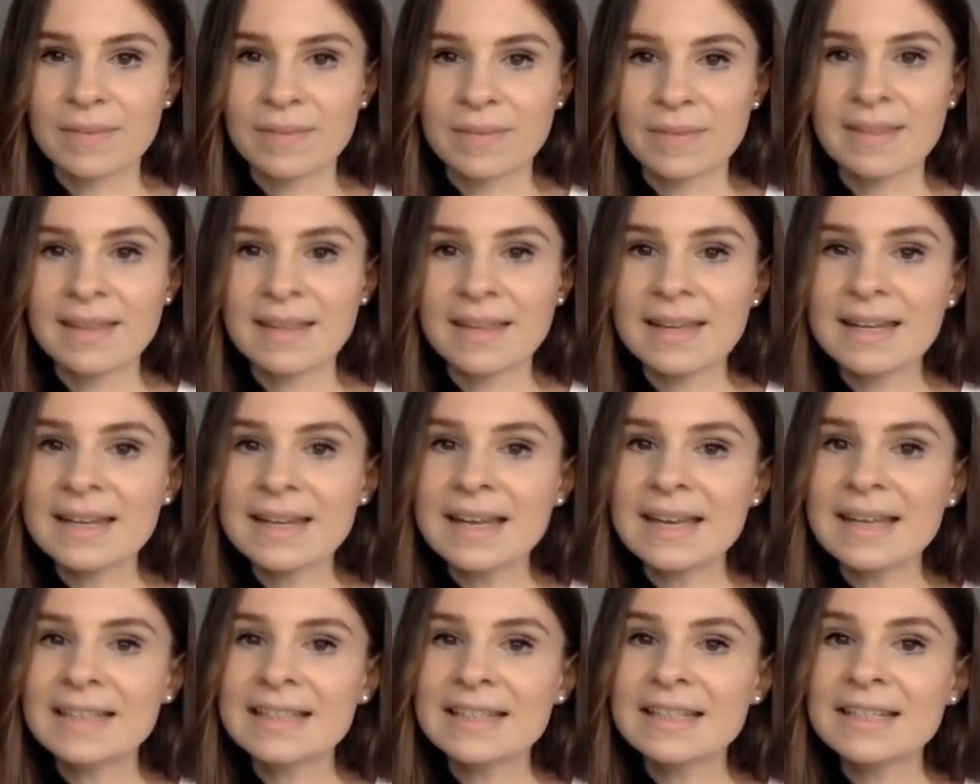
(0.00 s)
Then
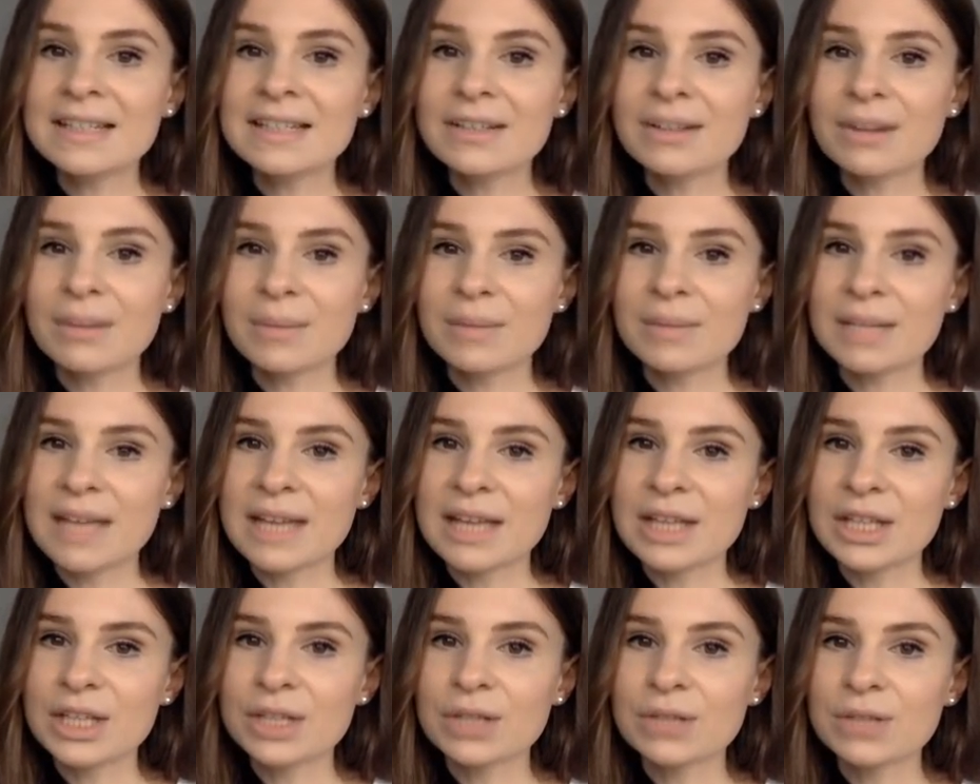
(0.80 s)
a key
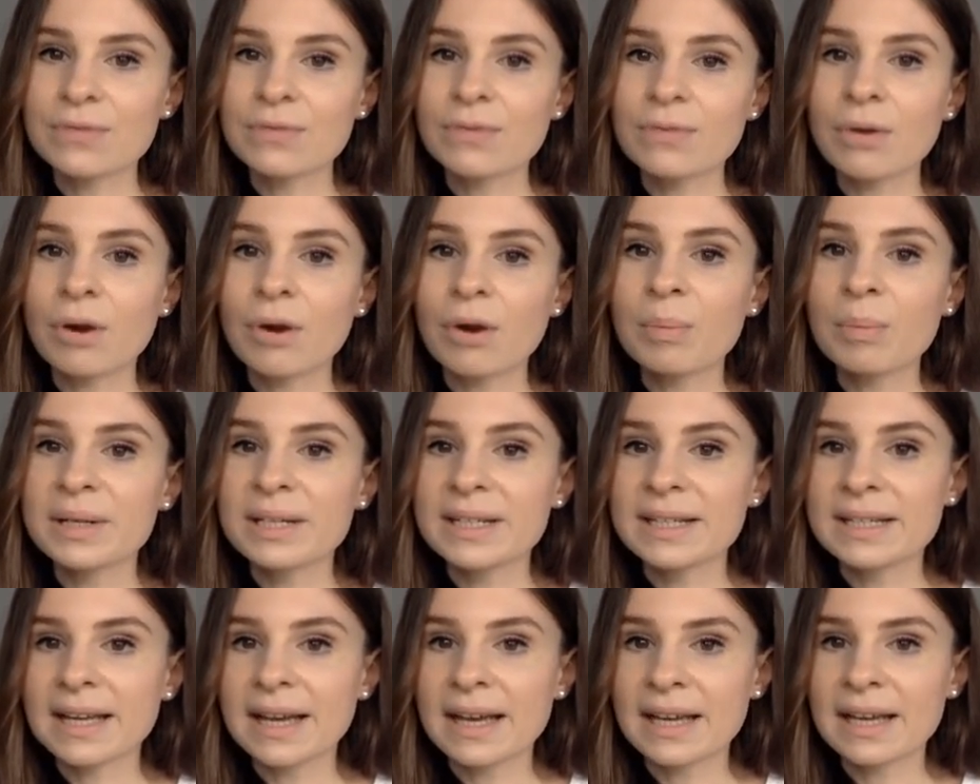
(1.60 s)
combination for
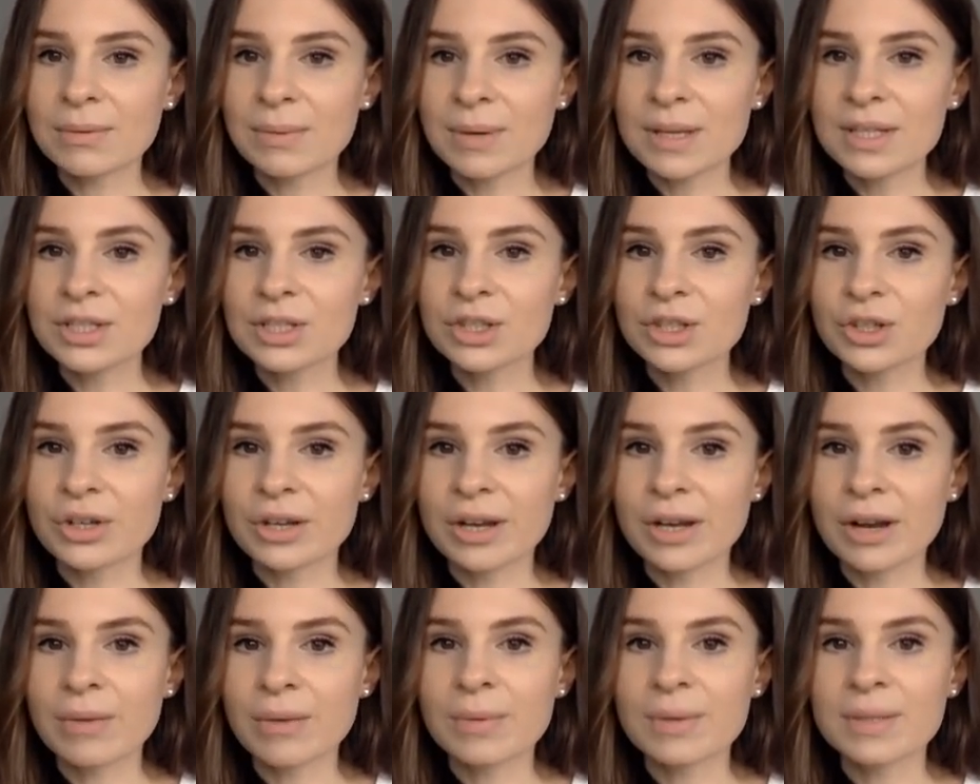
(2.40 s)
opening a
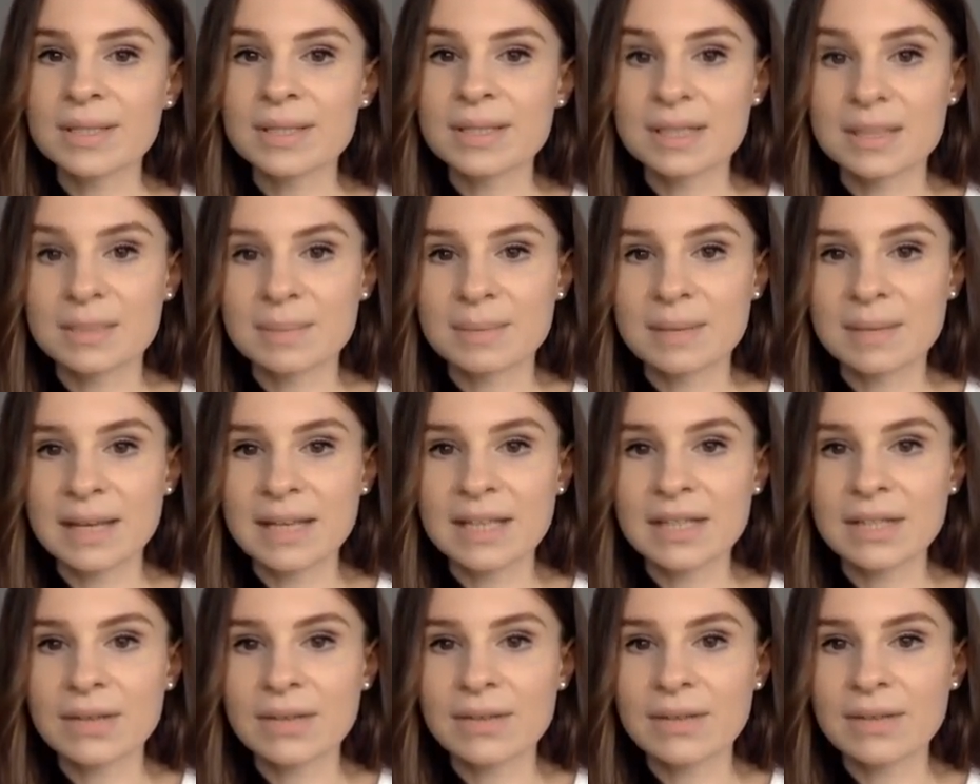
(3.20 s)
questionnaire was
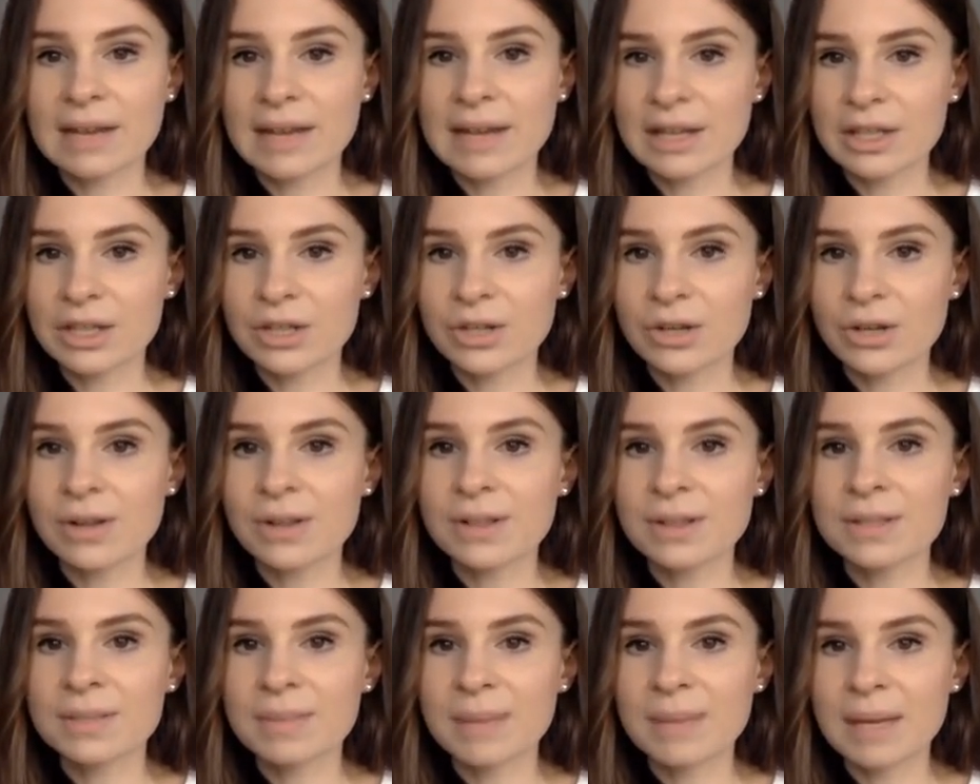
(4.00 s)
displayed on the lecture
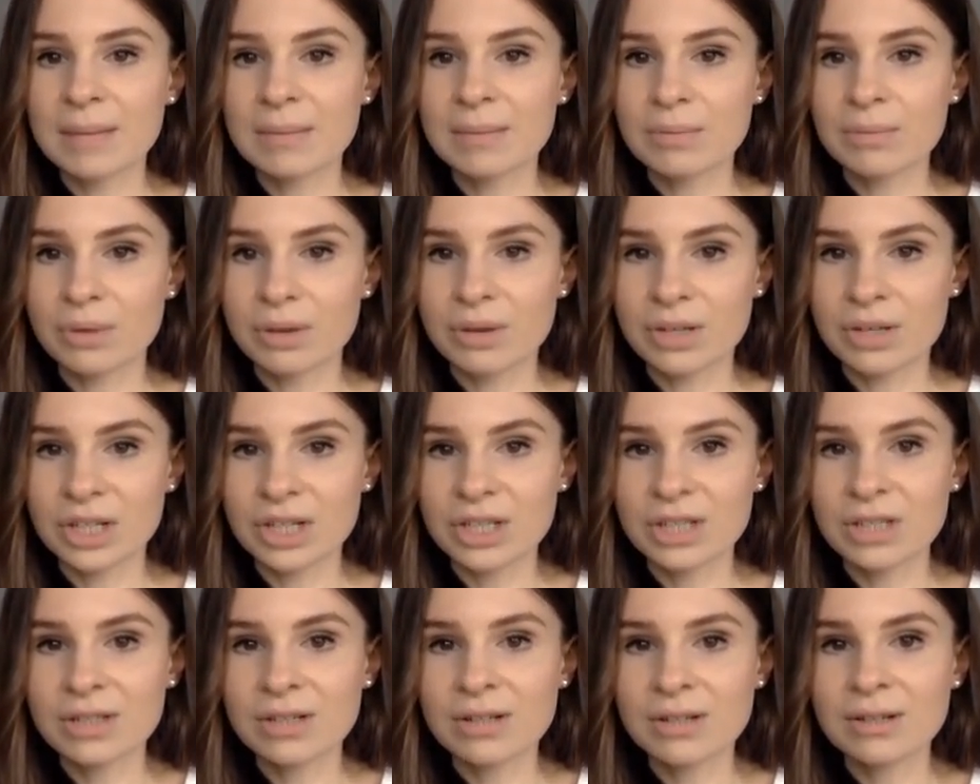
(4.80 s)
hall's main
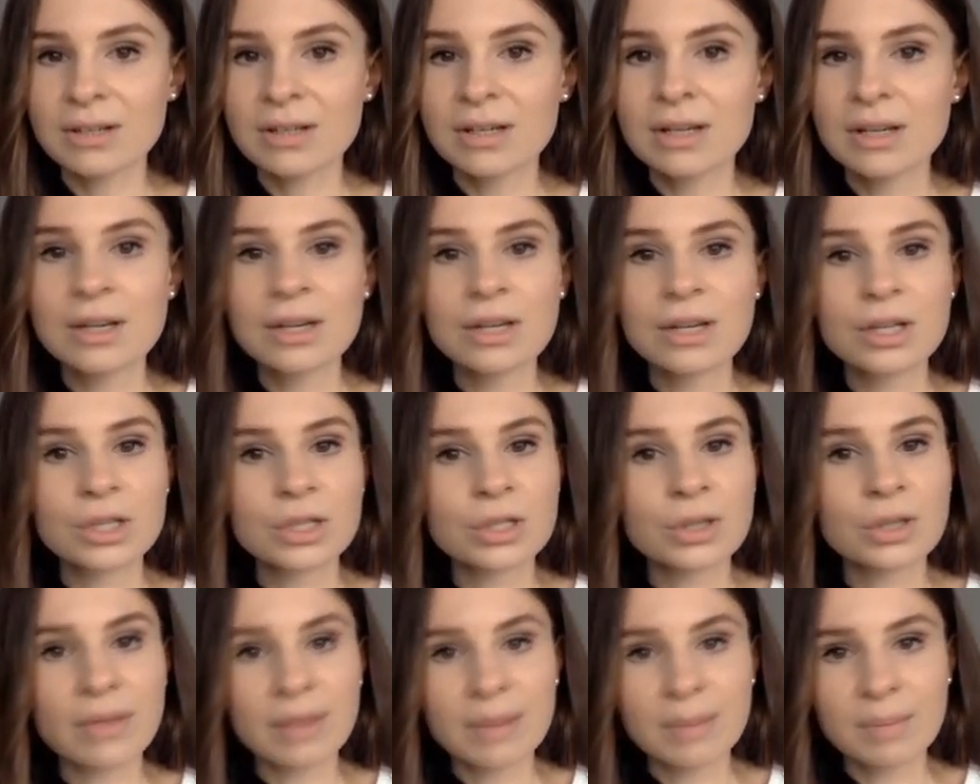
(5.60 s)
projector
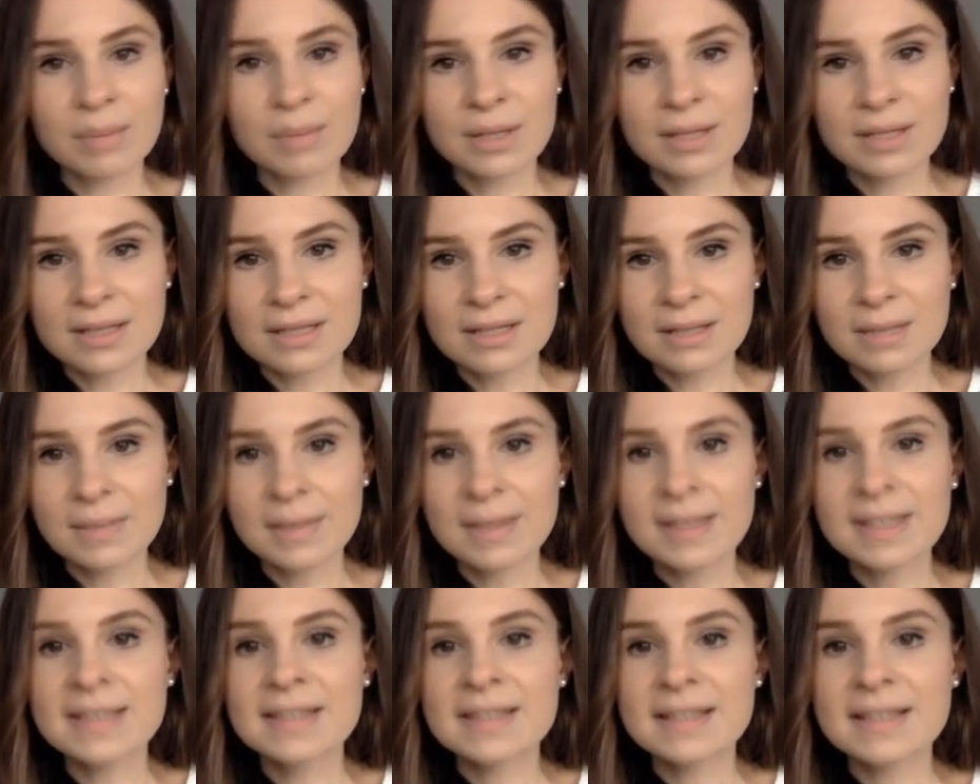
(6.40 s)
so that
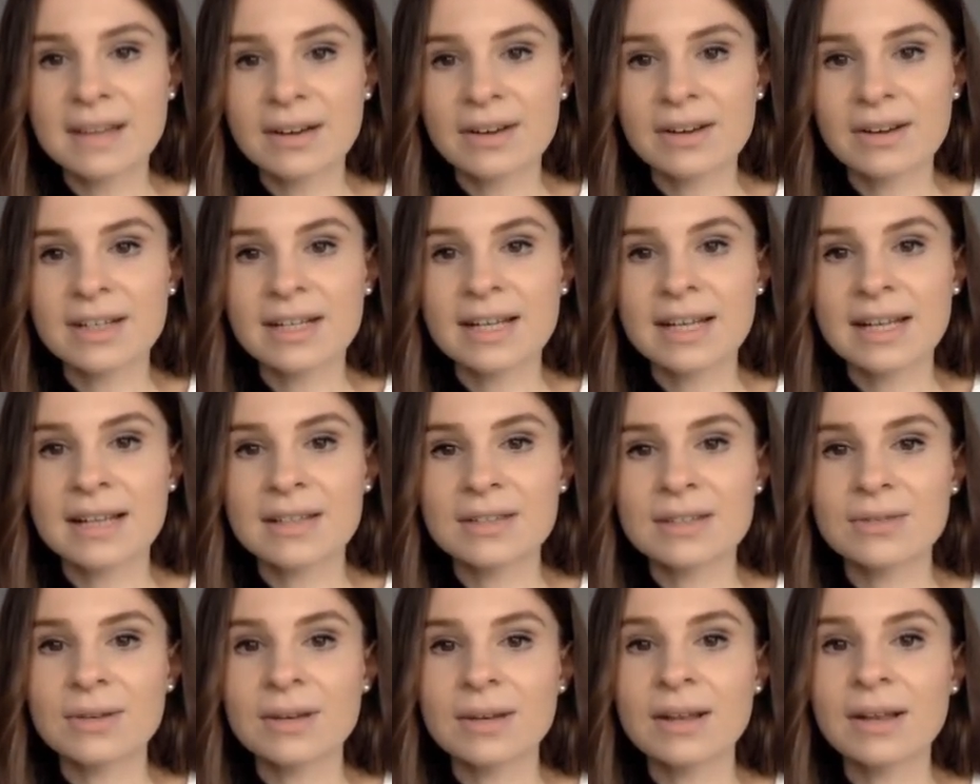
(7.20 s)
participants started
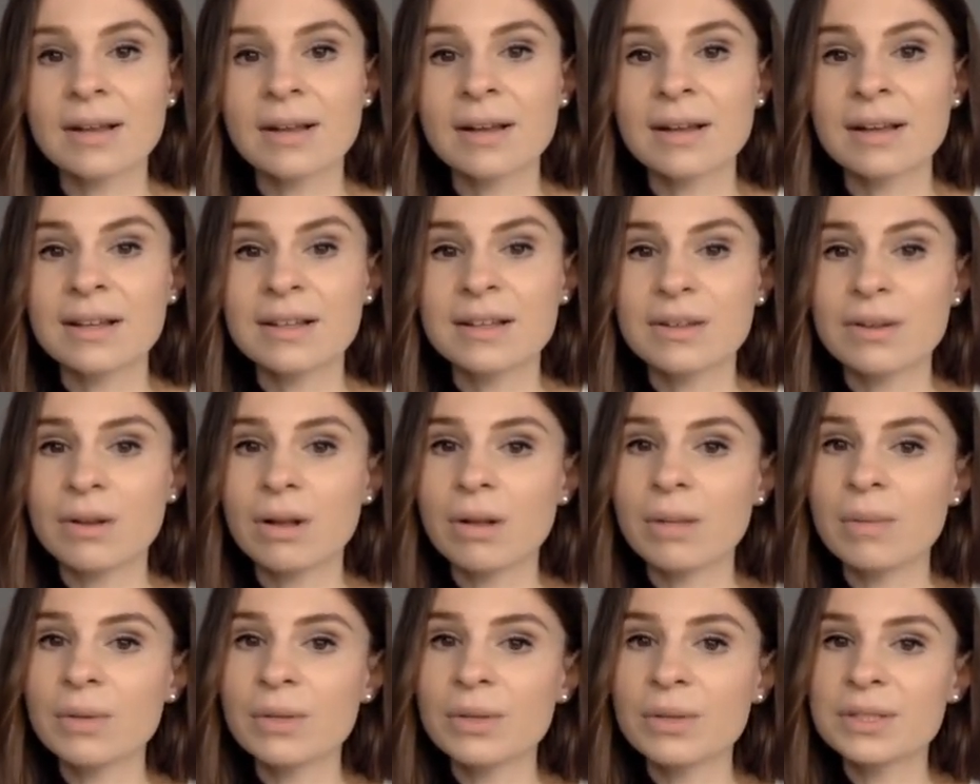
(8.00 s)
answering it
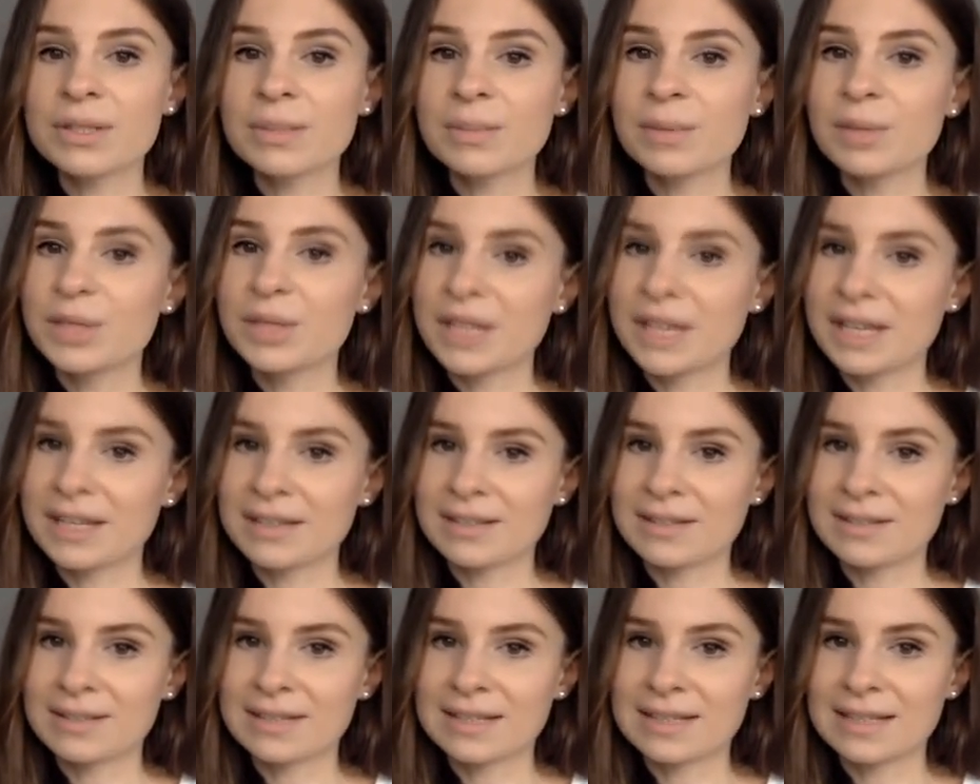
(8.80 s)
almost
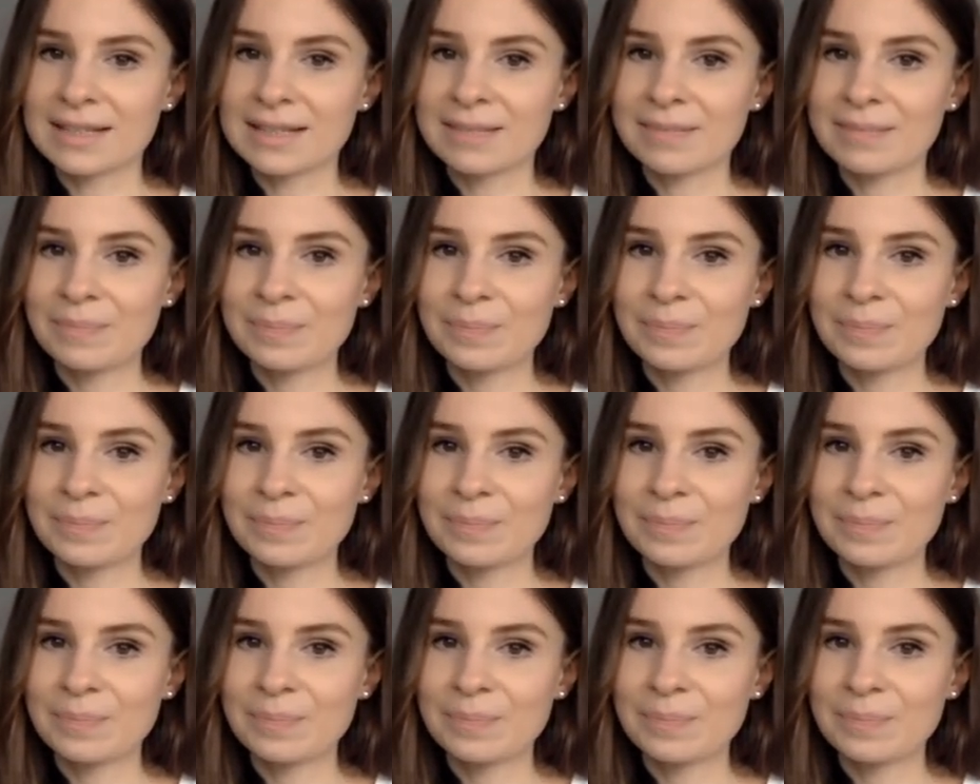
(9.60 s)
simultaneously.